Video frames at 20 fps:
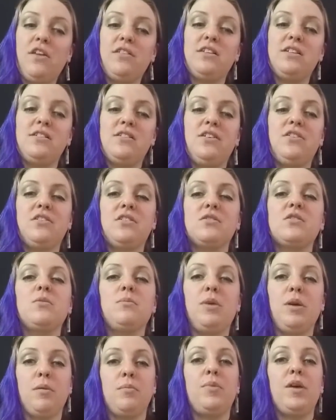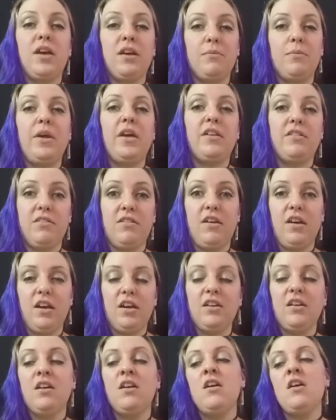Con this year, this will be a big, big
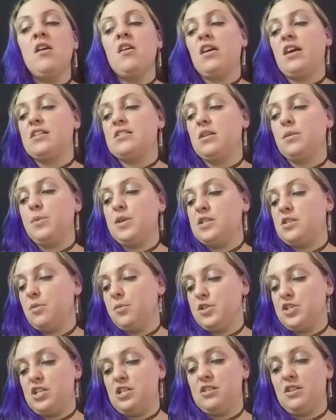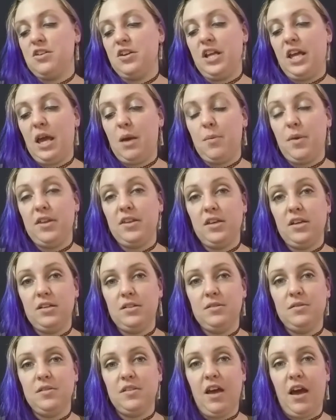thing because it'll be so much easier to get by
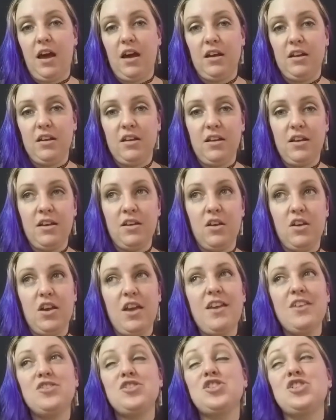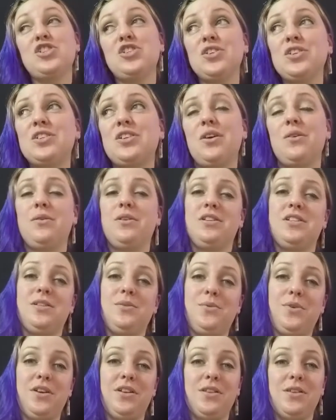then that it, it should go
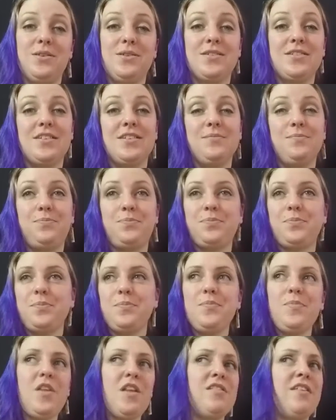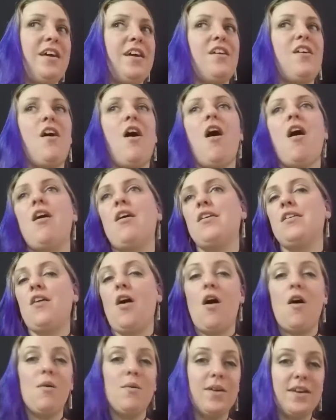into one of those like con
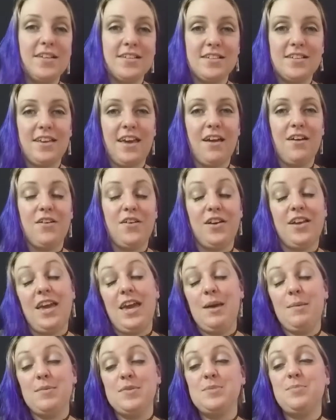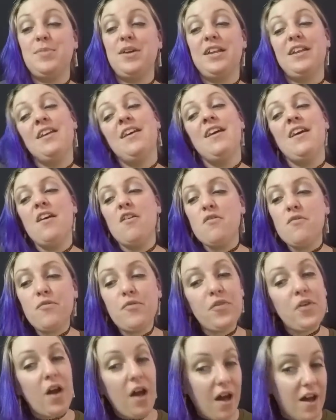always games. But
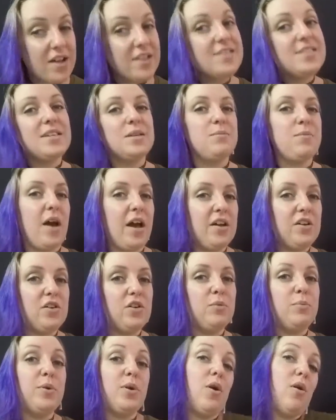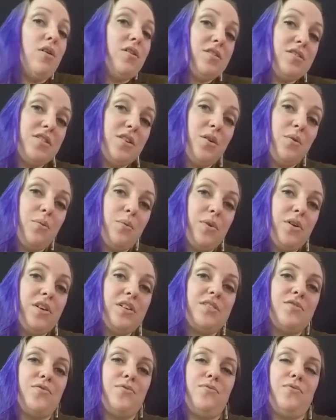for us in my group, it also
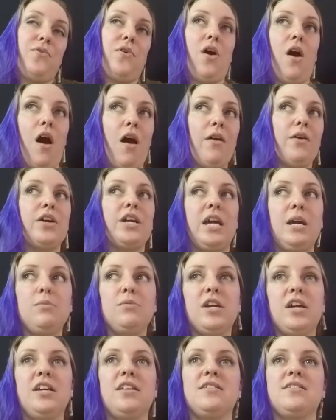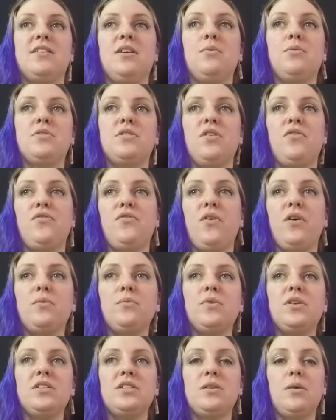worked for our game nights. It was a
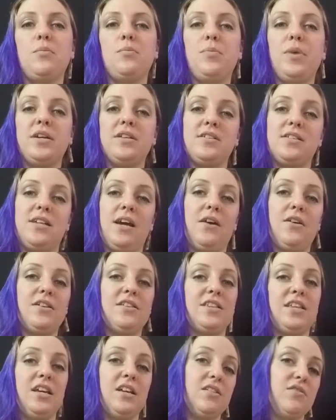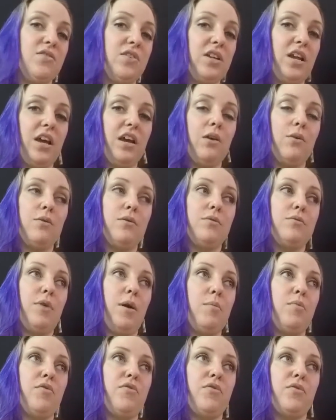fun one to bust out at the end of a night or
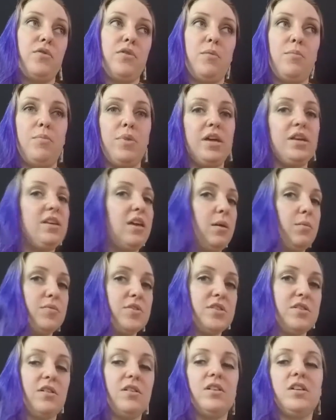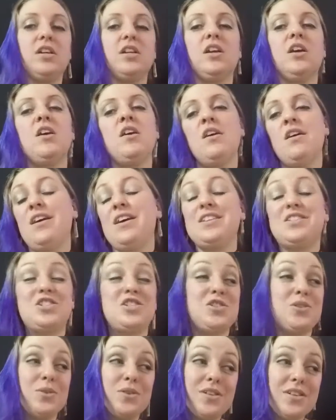right before the big game started.
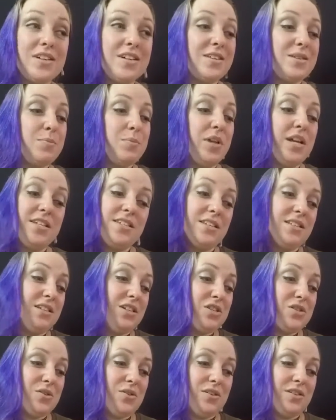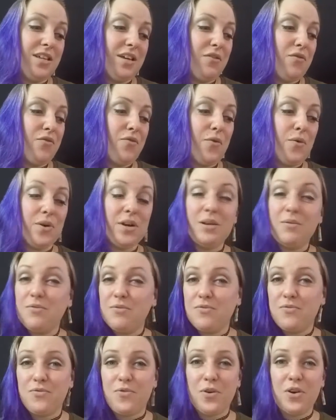It's short, it's blessedly short, like
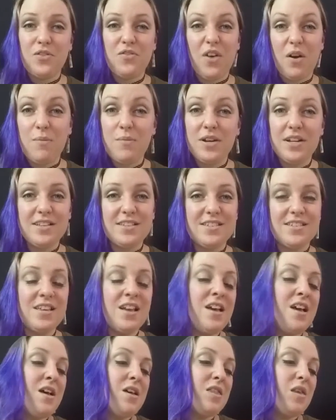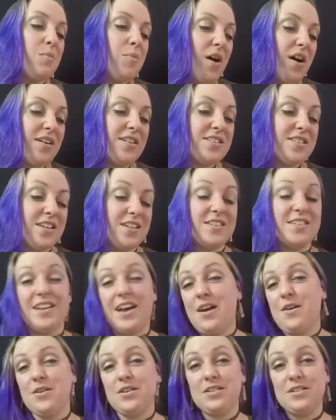40, 45 minutes. The box says an
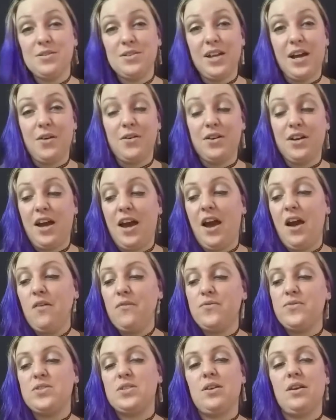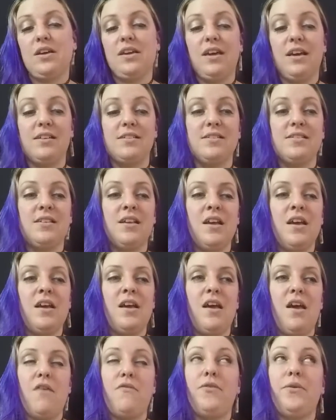hour to an hour and a half. So I guess
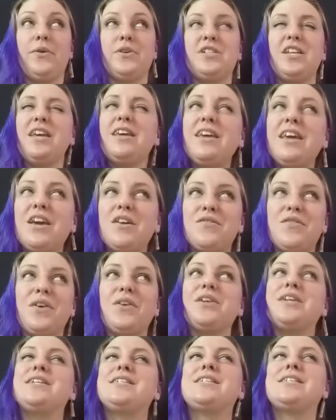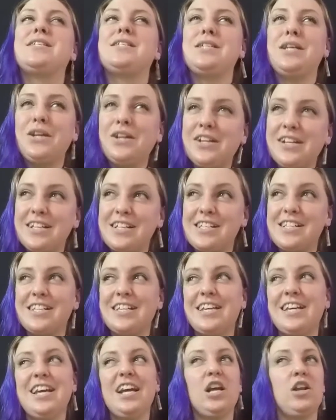if you're taking it very
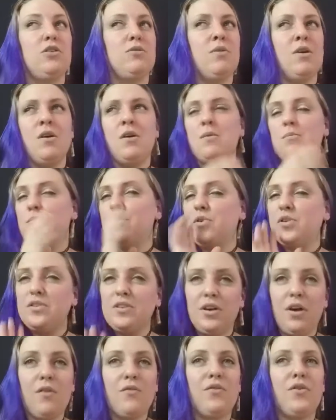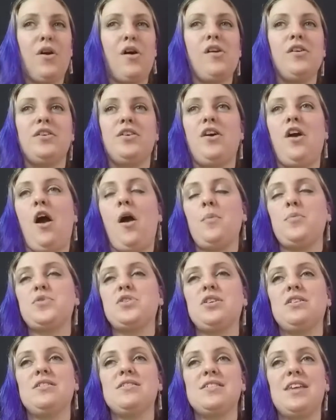seriously and mulling over all your
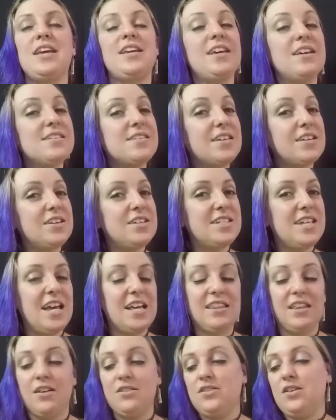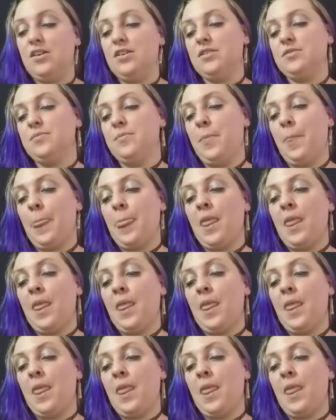options, I guess it could take that long.